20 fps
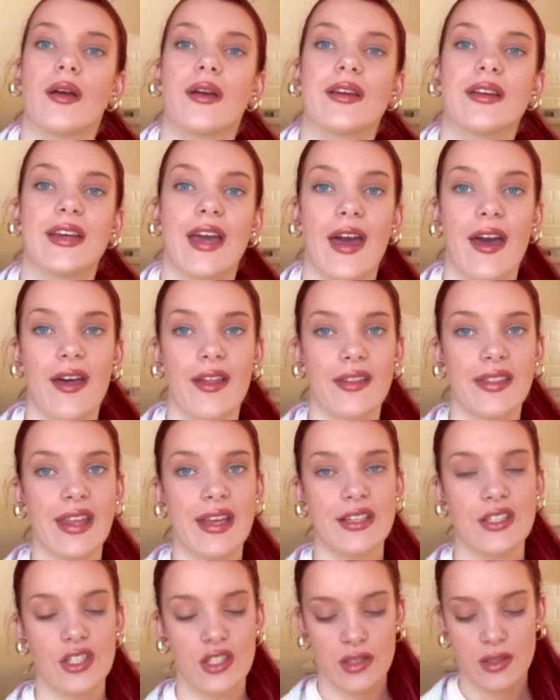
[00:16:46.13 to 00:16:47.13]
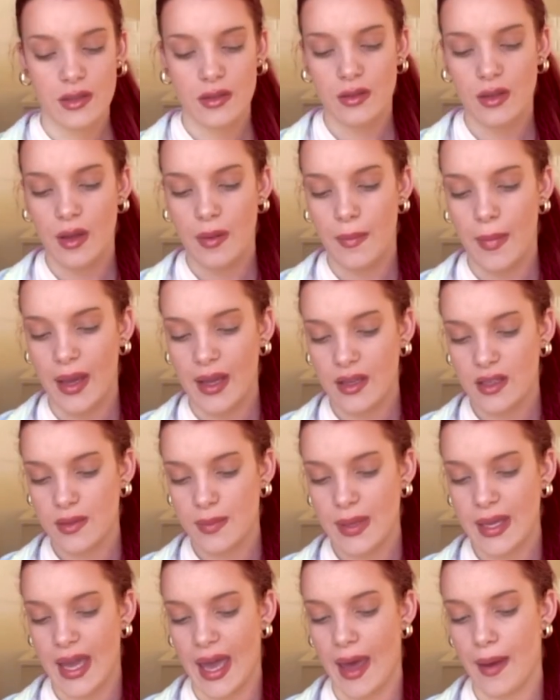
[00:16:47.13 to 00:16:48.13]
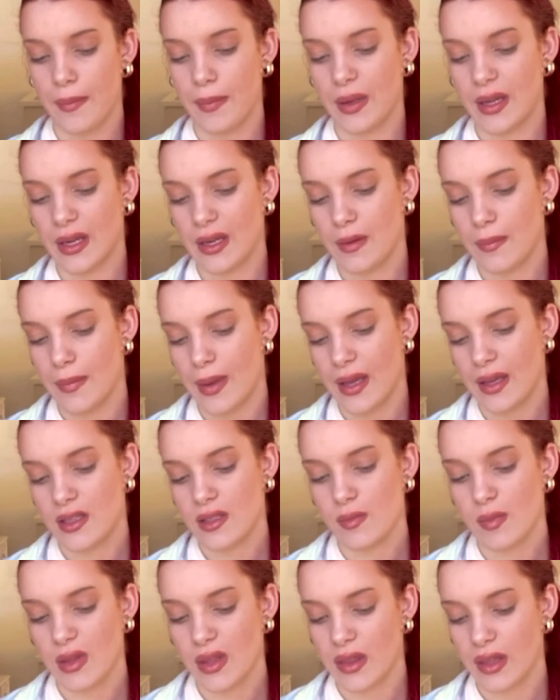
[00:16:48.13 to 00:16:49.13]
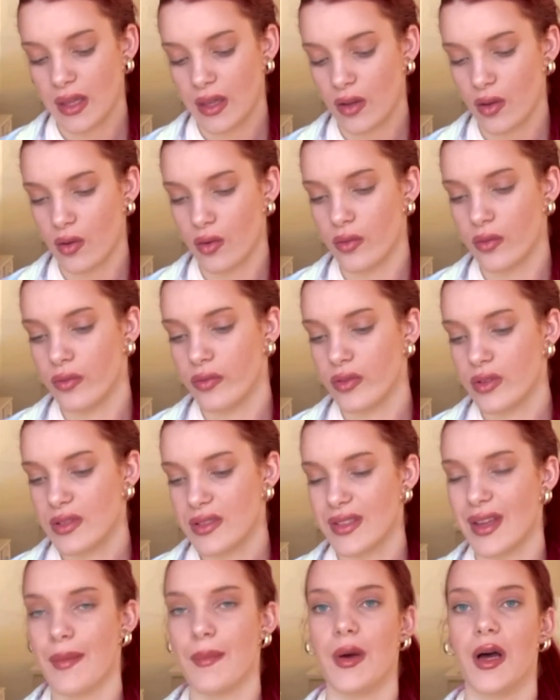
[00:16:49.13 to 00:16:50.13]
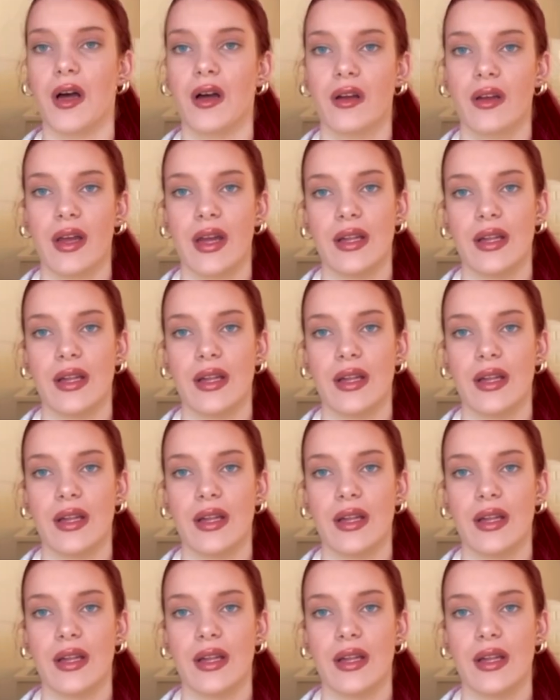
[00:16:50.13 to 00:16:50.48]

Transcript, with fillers: yeah, it just, it makes me happy and it makes me think of summer